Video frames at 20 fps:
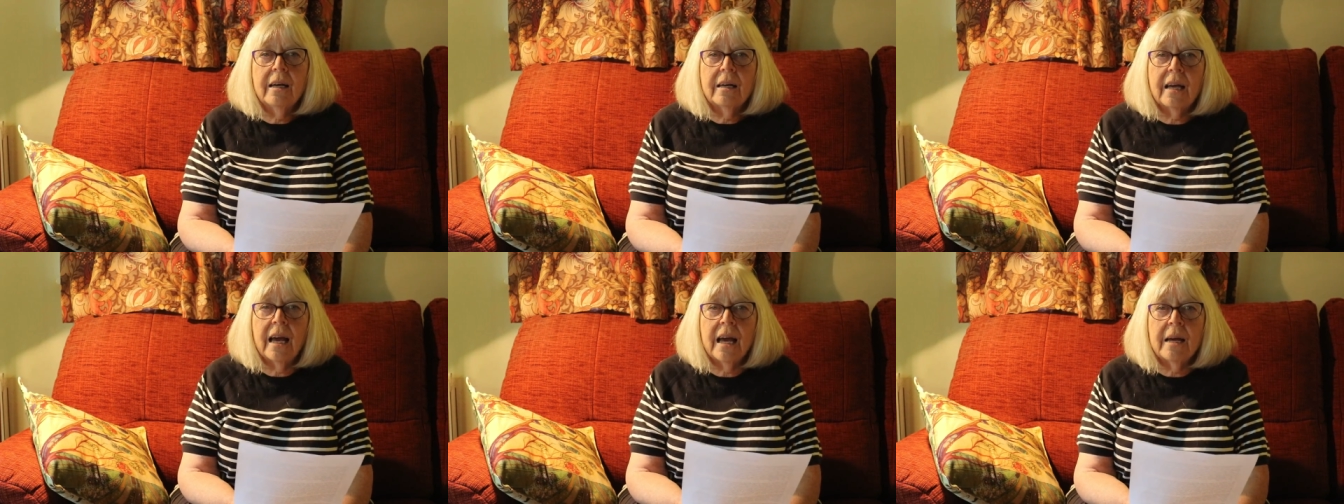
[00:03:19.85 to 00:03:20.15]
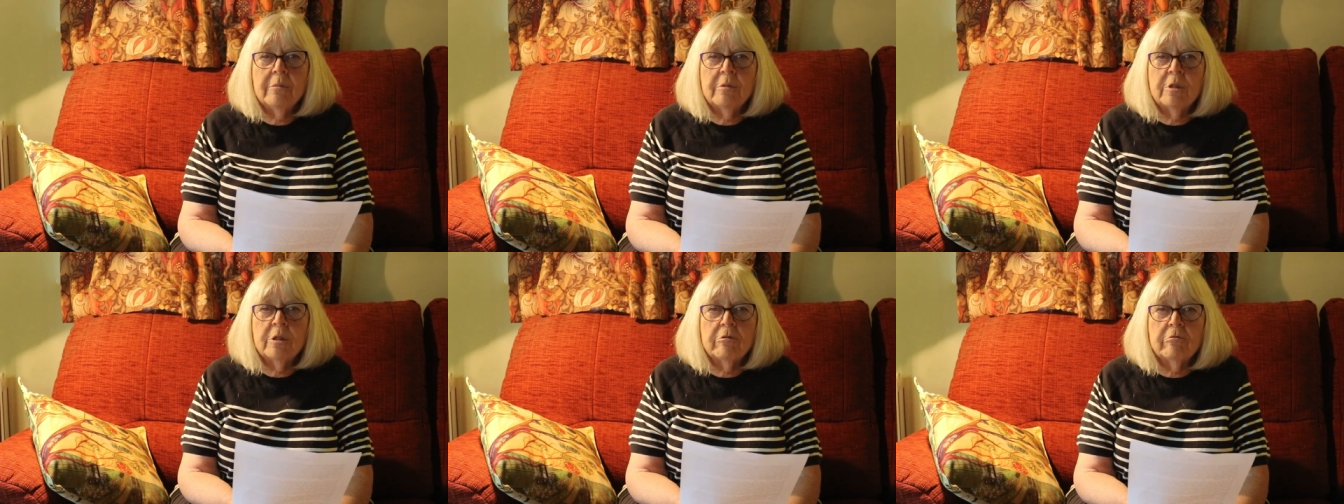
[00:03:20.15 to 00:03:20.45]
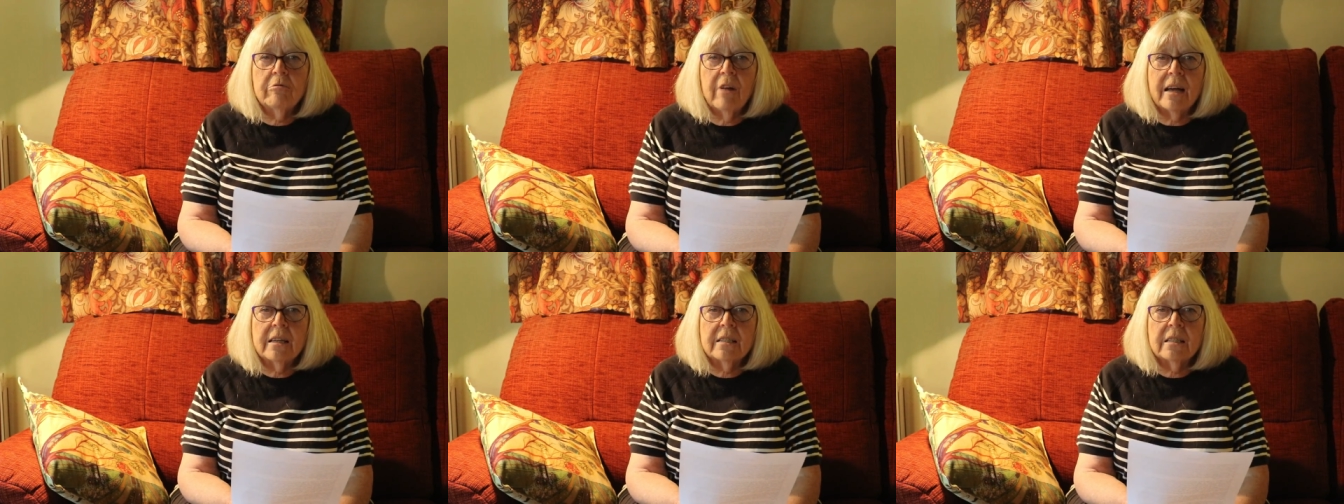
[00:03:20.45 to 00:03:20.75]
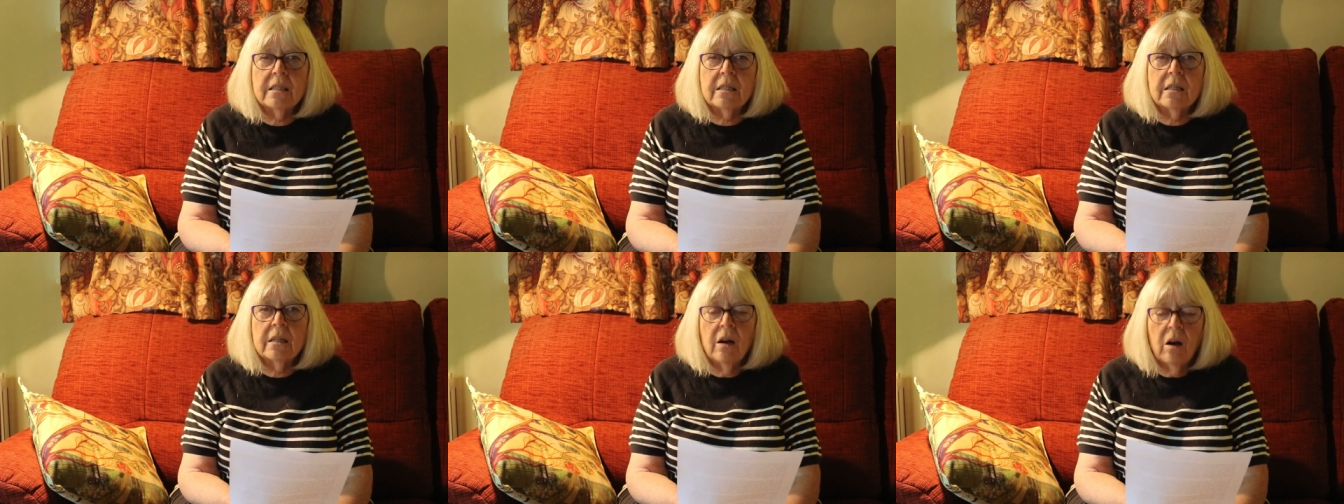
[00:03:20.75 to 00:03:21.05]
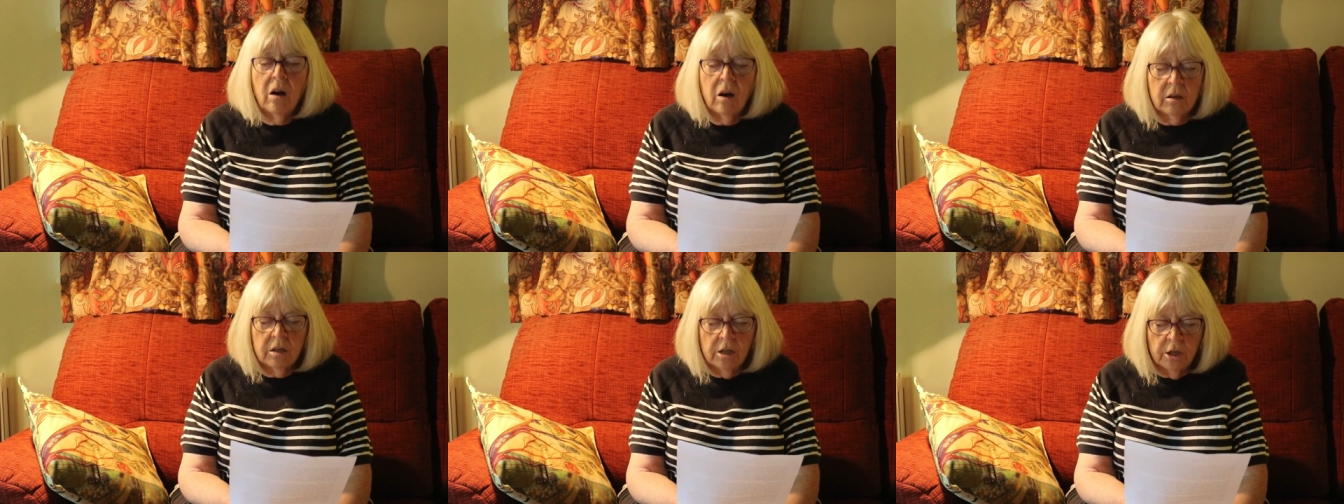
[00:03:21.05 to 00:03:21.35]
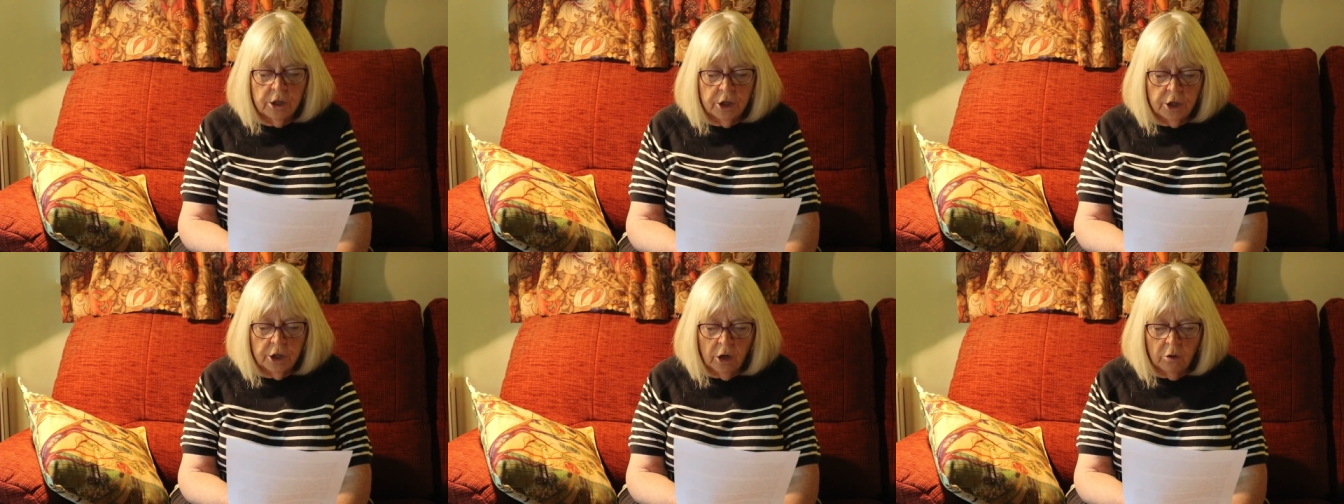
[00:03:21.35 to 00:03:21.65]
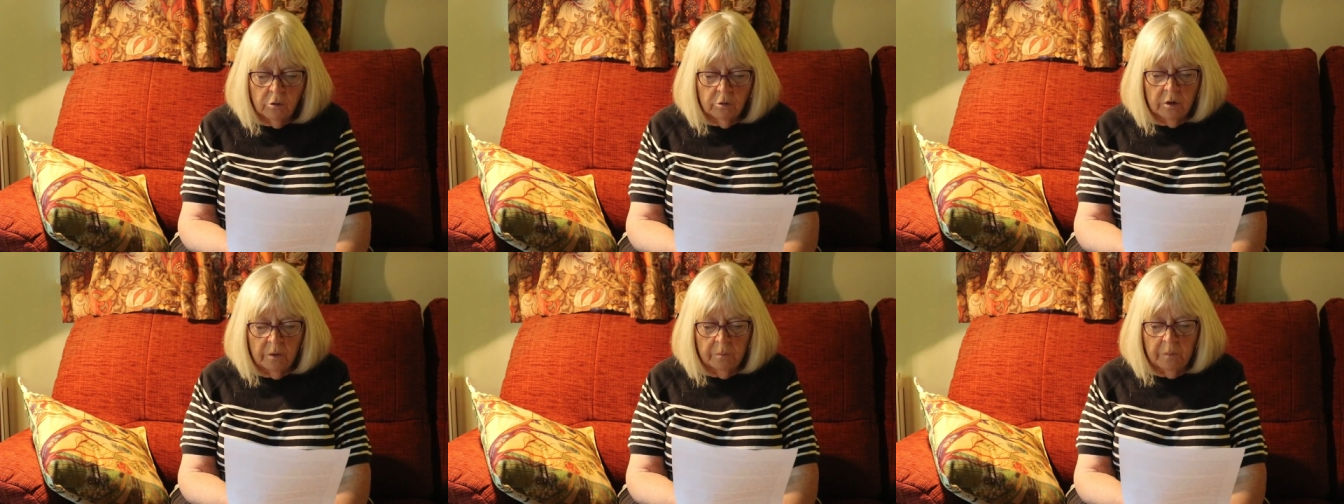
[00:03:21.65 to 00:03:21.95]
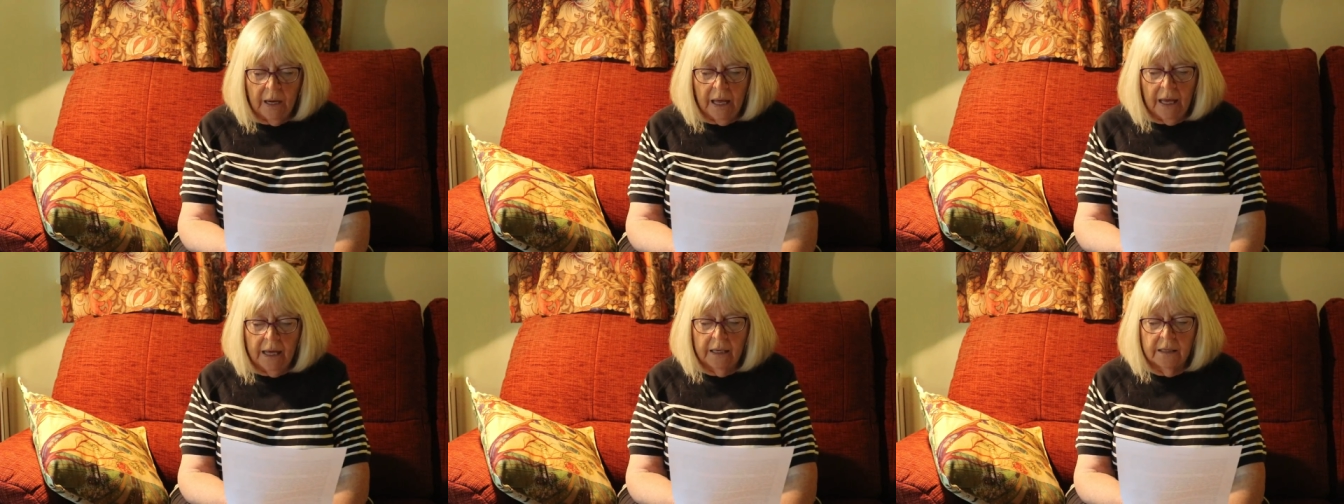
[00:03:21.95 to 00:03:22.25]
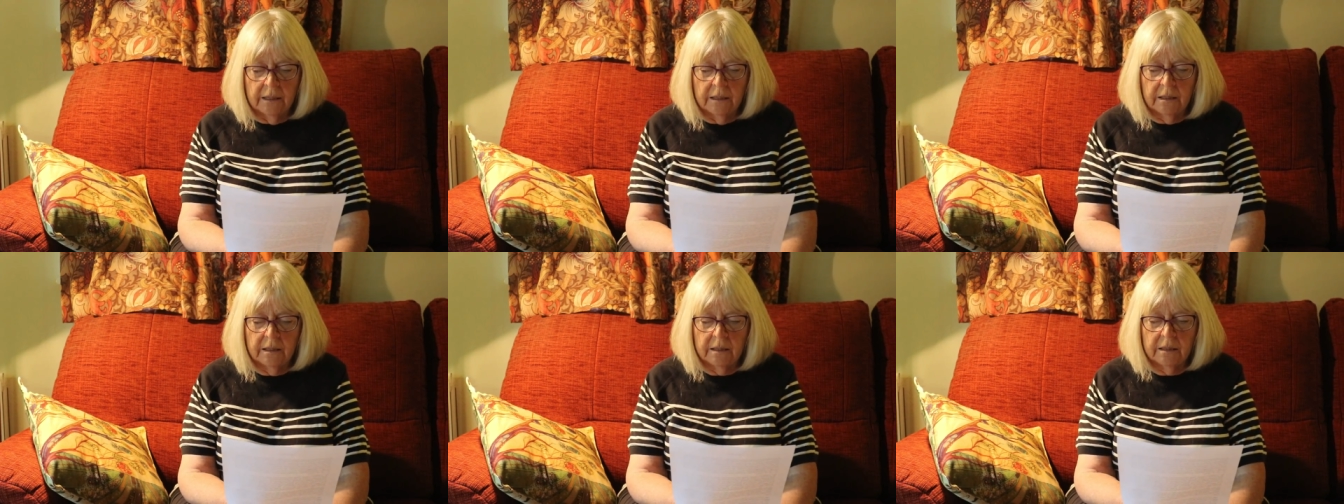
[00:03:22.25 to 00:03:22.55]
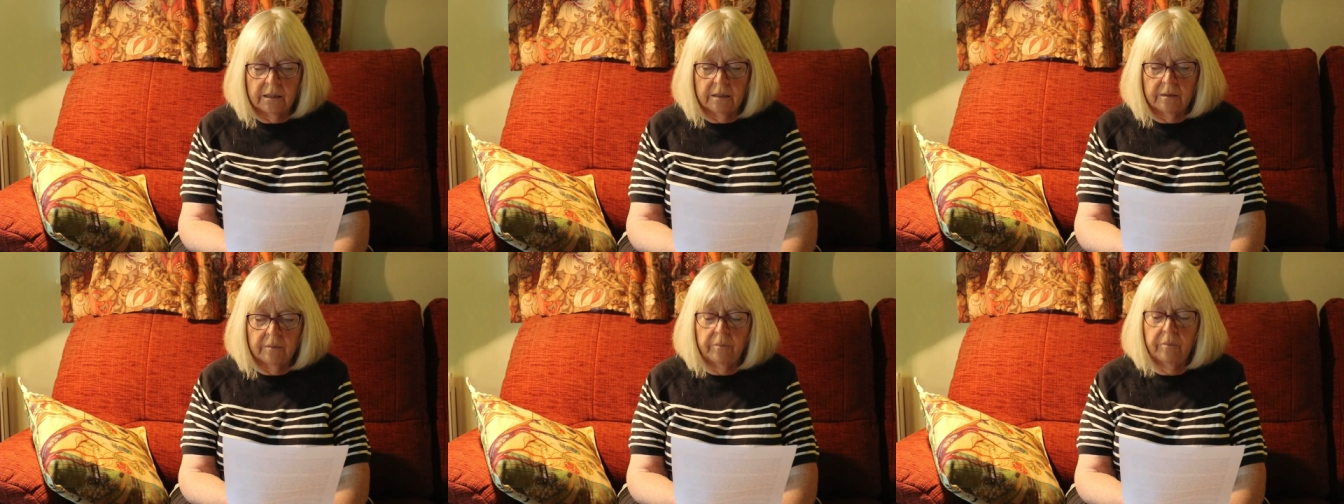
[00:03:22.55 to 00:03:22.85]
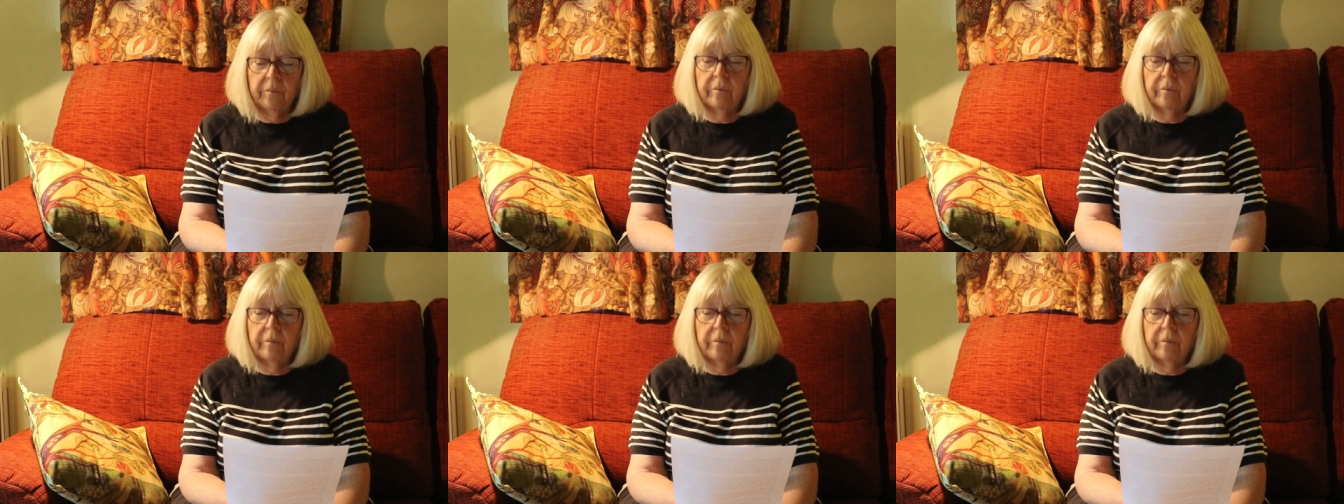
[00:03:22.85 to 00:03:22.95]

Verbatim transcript: came to rest on her shoulder blades.